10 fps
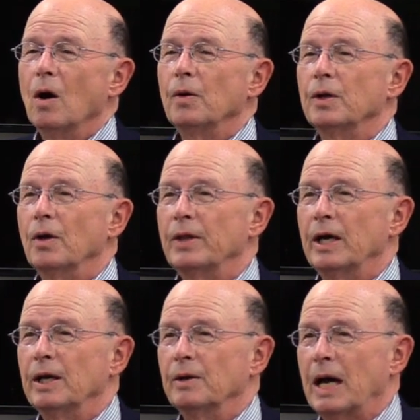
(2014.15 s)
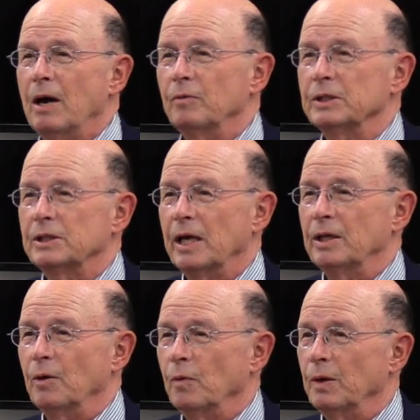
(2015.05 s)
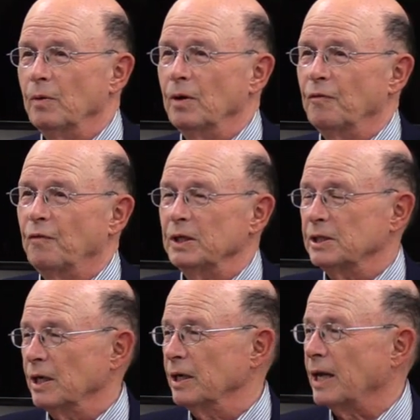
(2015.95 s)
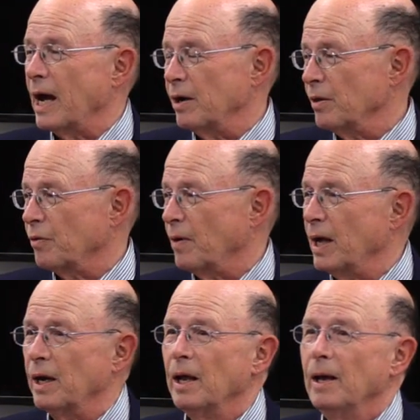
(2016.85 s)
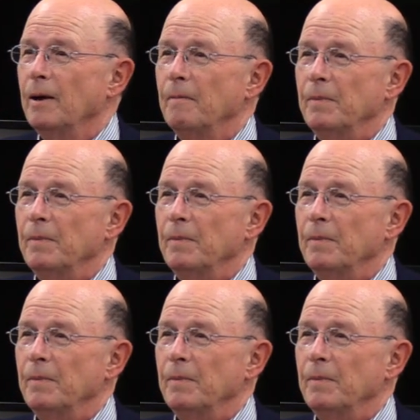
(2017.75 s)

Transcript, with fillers: "Oh, you know that how we said that we were facing a dire threat,